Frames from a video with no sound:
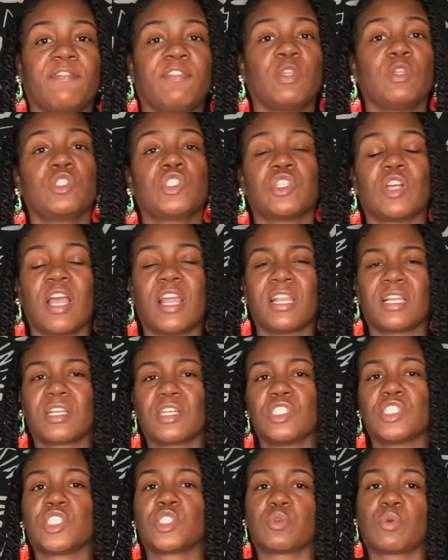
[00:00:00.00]
you trying to
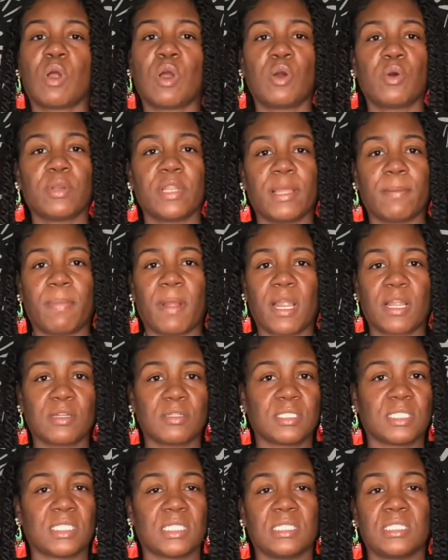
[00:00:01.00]
control that
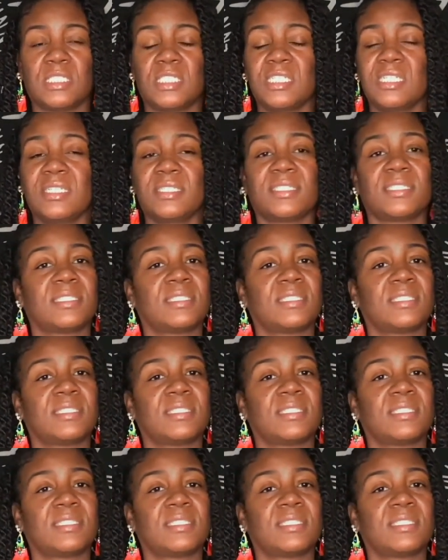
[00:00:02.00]
person, just